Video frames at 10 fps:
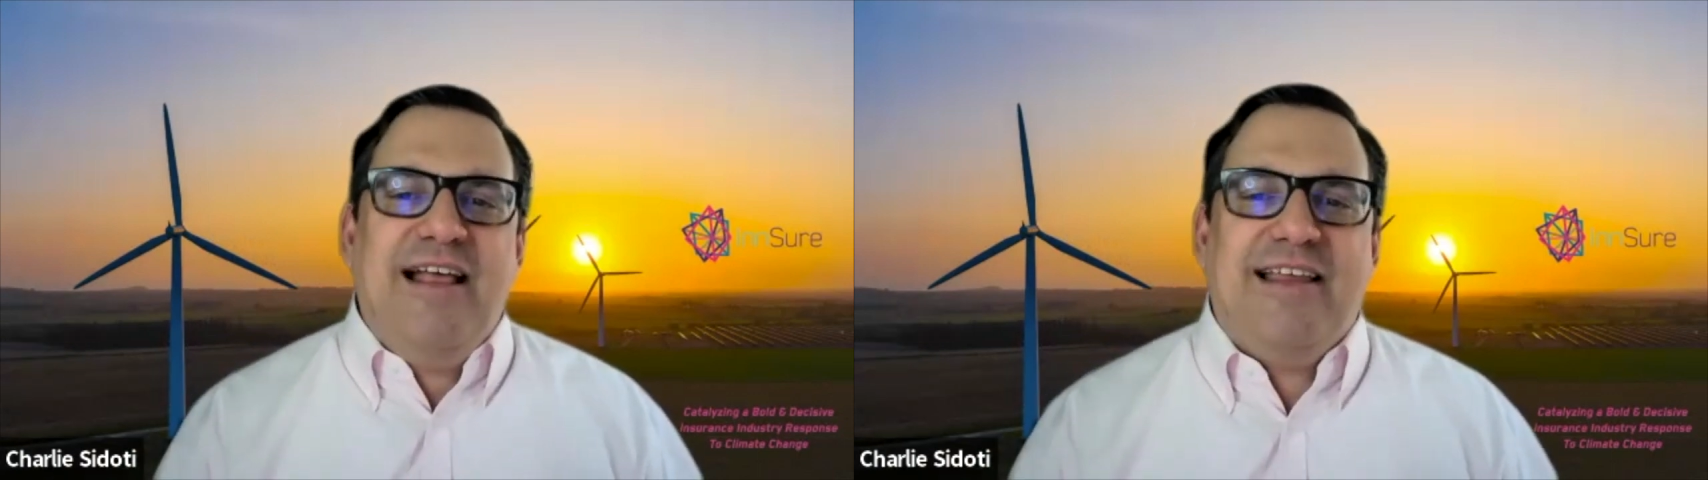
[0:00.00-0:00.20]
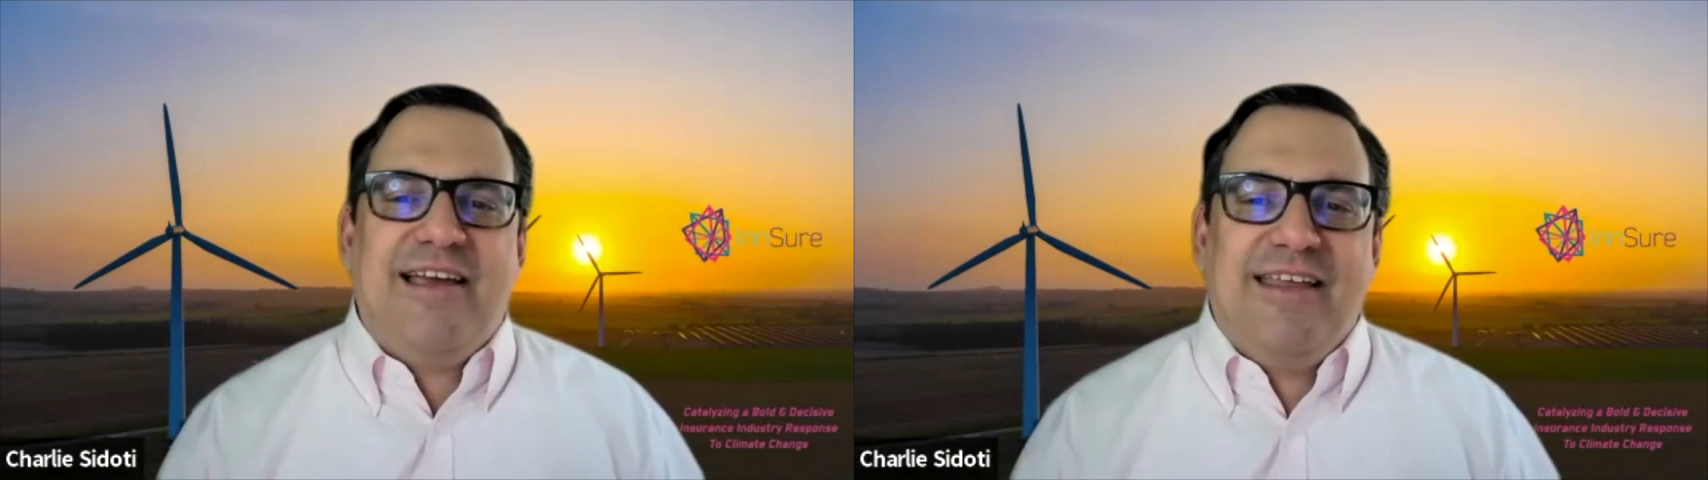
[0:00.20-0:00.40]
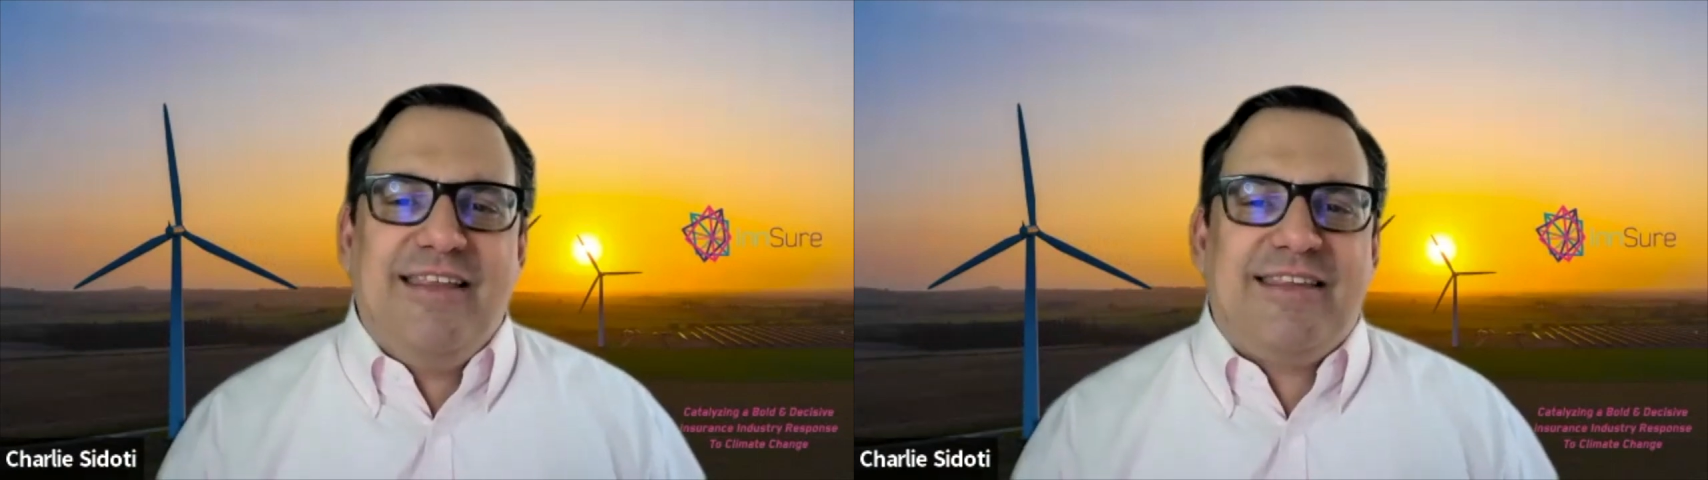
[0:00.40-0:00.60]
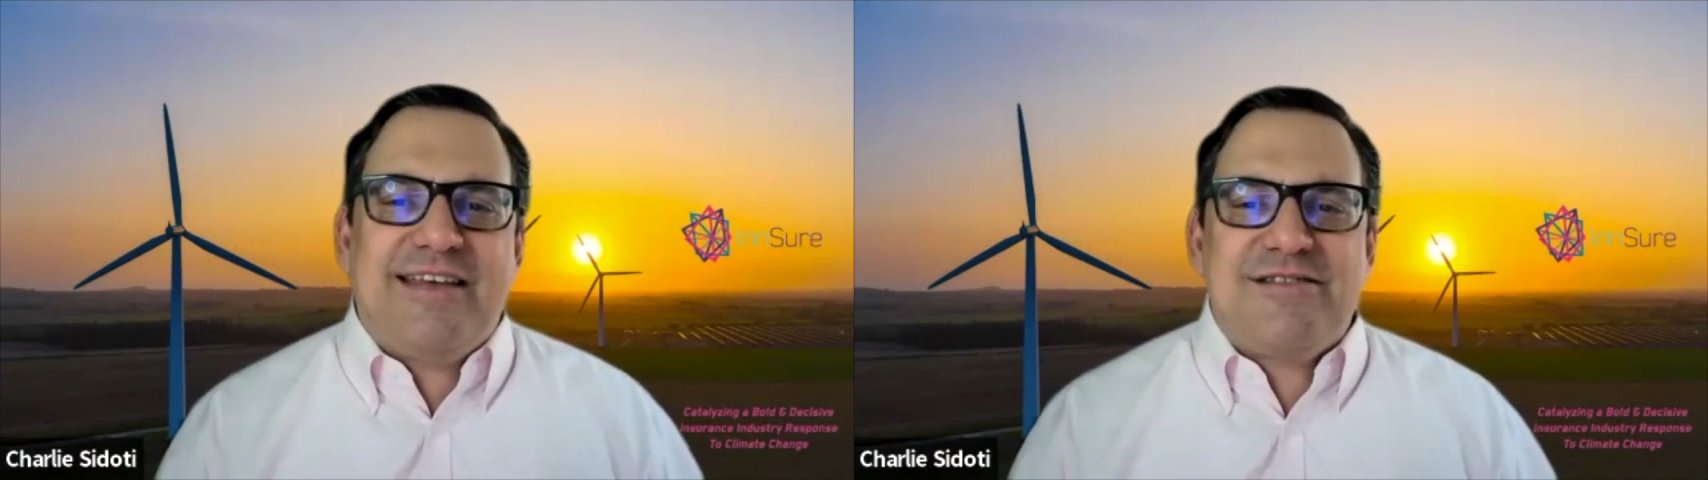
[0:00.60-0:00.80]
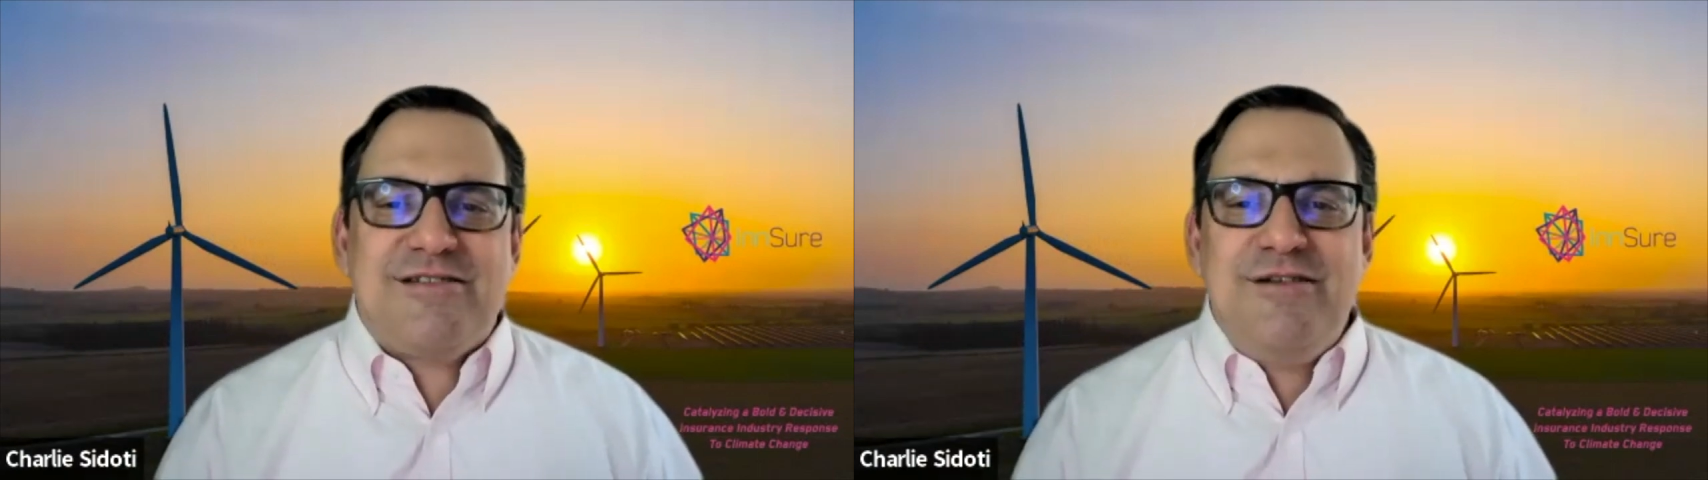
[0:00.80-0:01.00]
Like
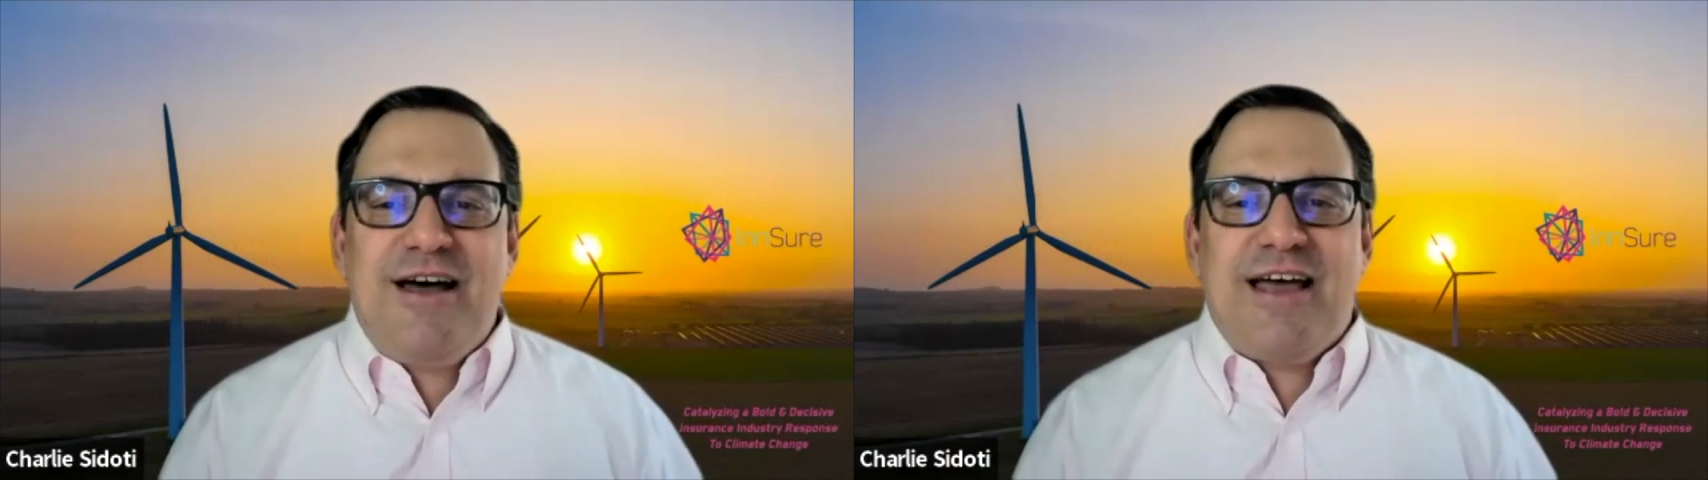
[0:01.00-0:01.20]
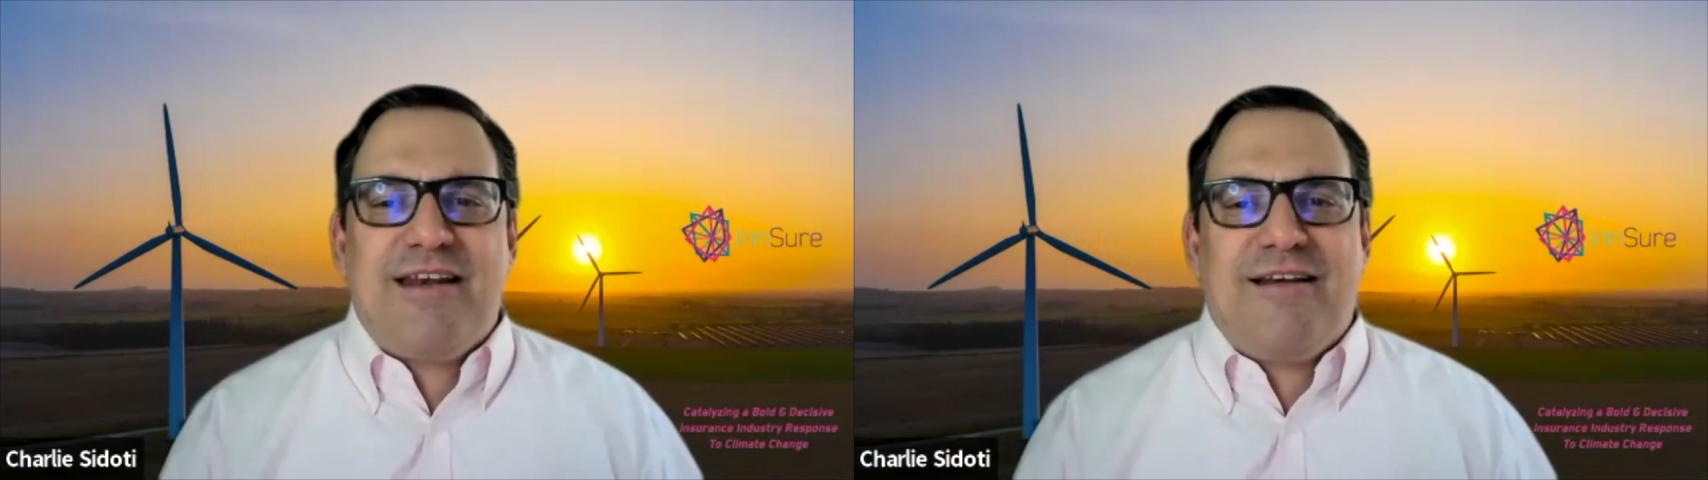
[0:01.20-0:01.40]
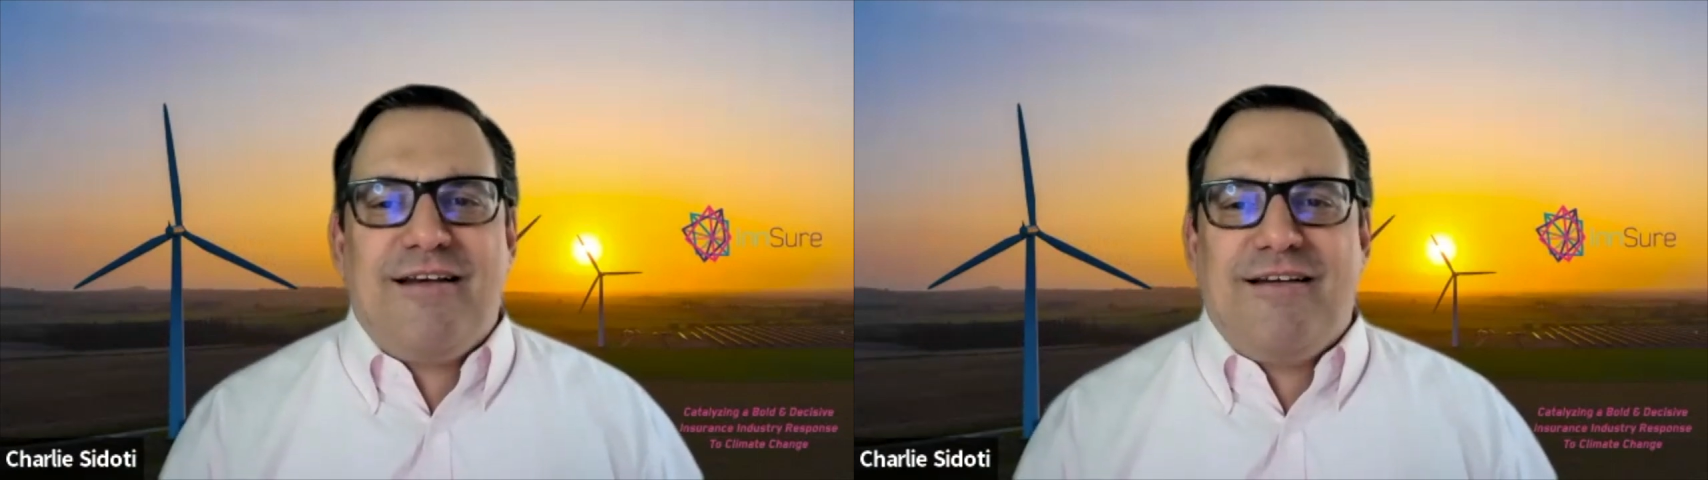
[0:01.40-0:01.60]
that's not,